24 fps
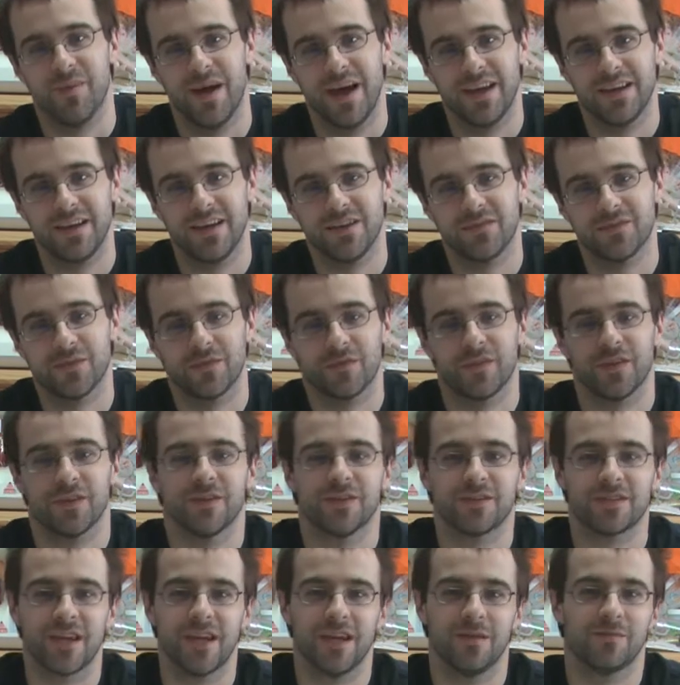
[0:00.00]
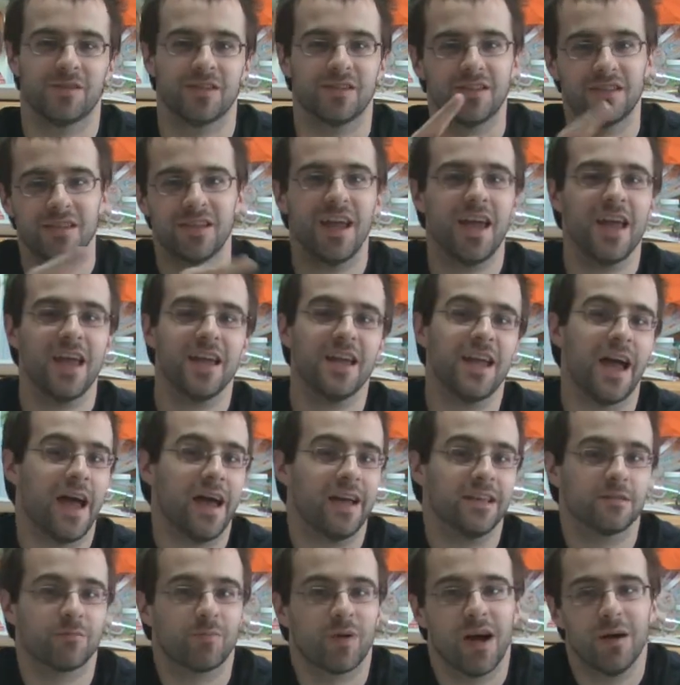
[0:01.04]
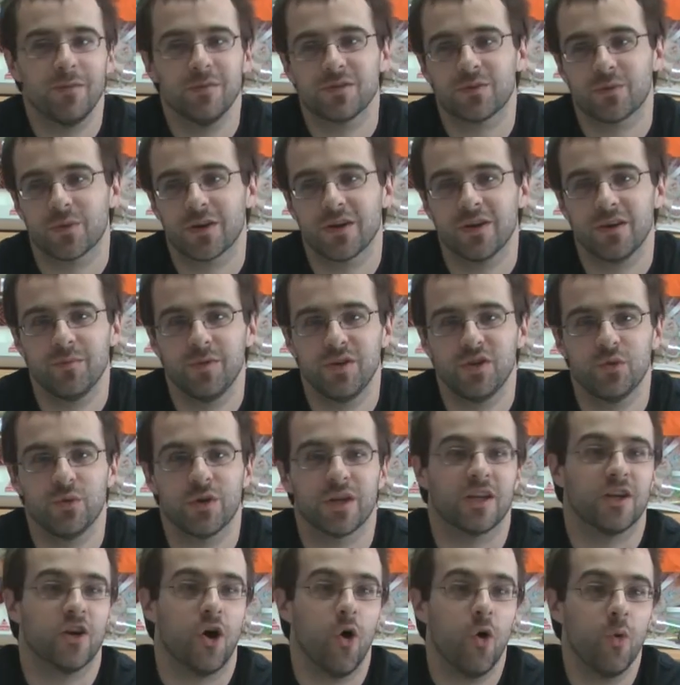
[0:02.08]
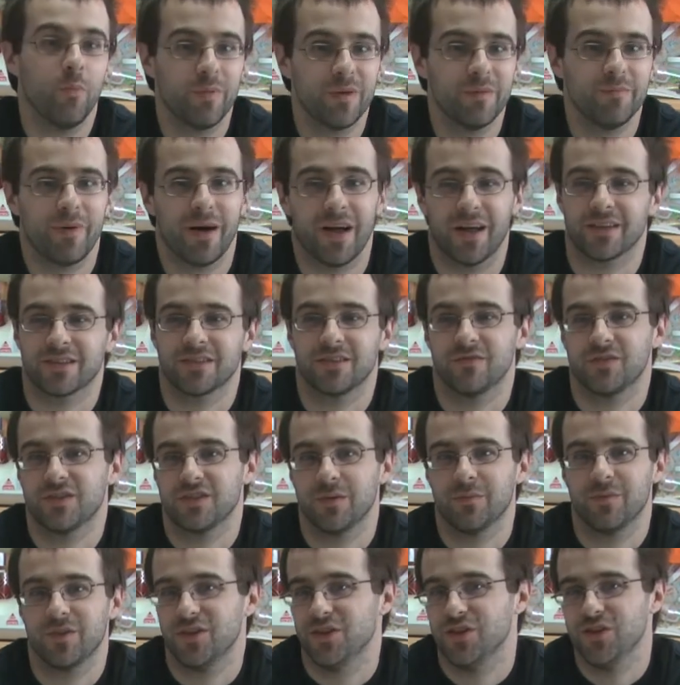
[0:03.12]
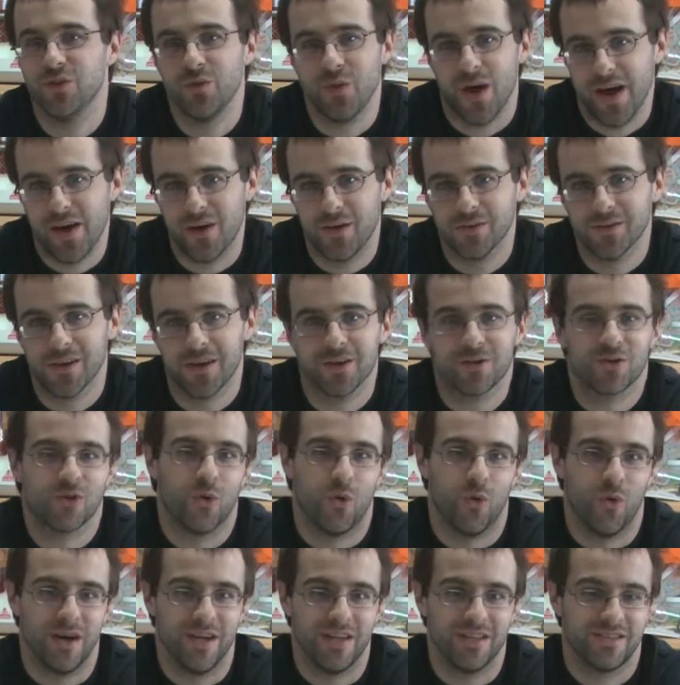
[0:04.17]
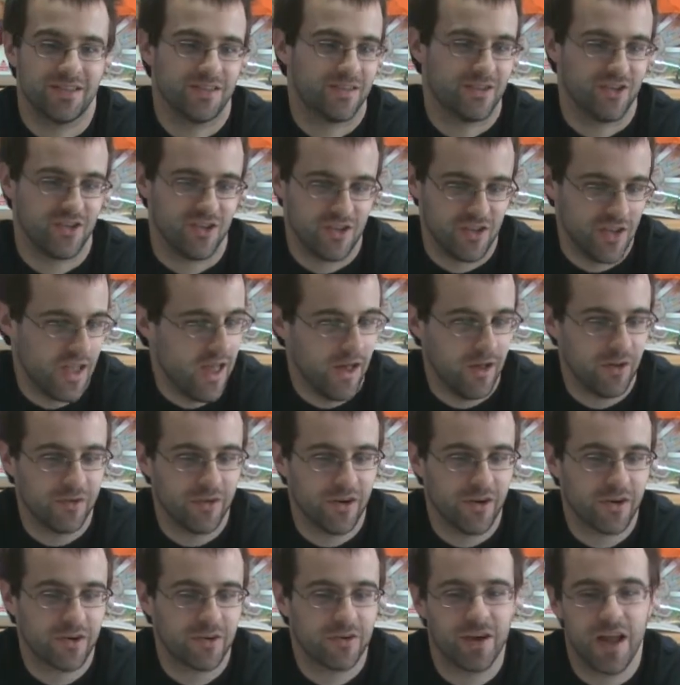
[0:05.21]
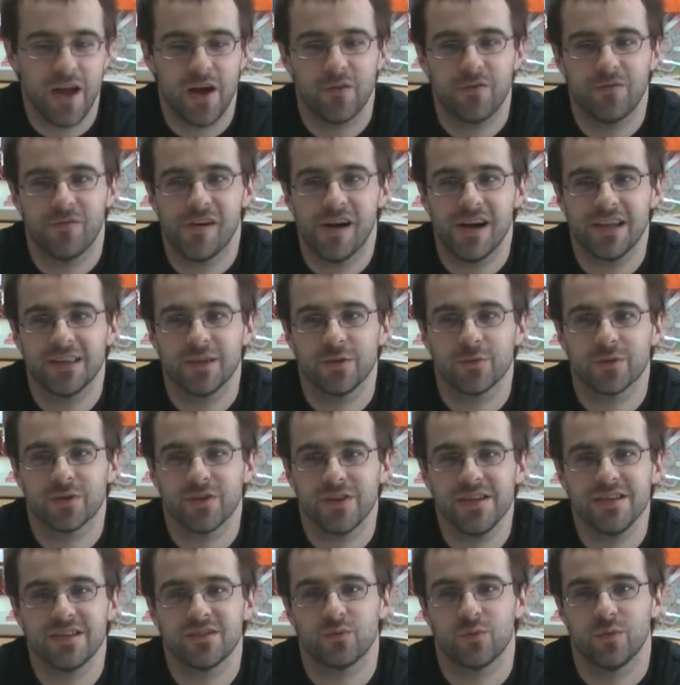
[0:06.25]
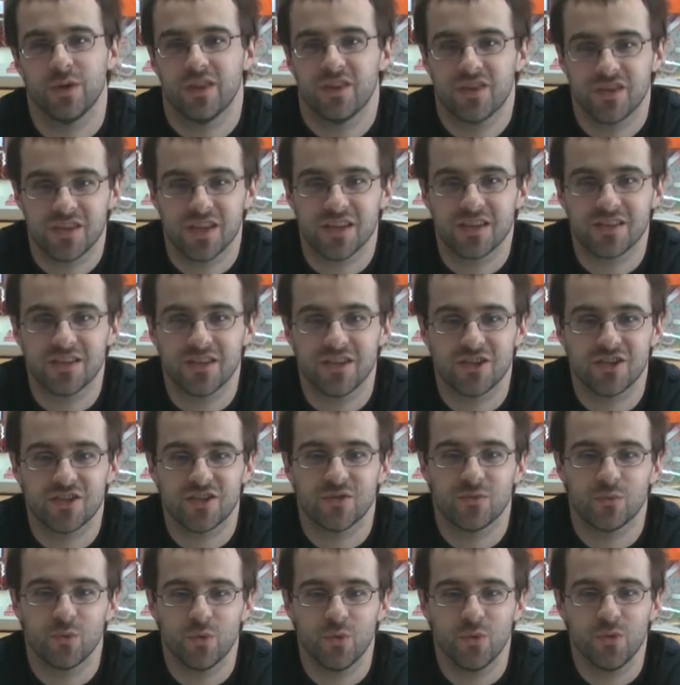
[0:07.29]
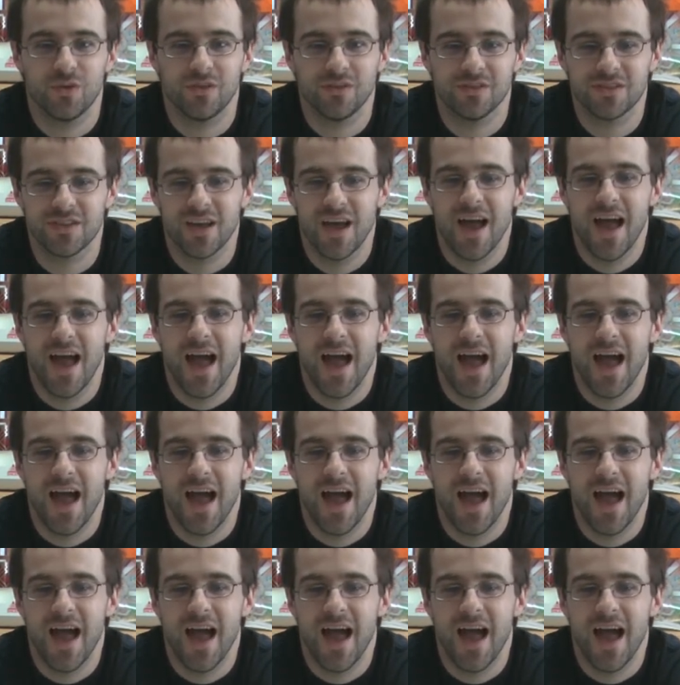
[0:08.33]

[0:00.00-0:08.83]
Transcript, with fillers: Matt here for Fearless Games, and today, as promised, we're going to be doing an open box of some of the new Eldar toys. Eldar are now finally released with 6th edition rules,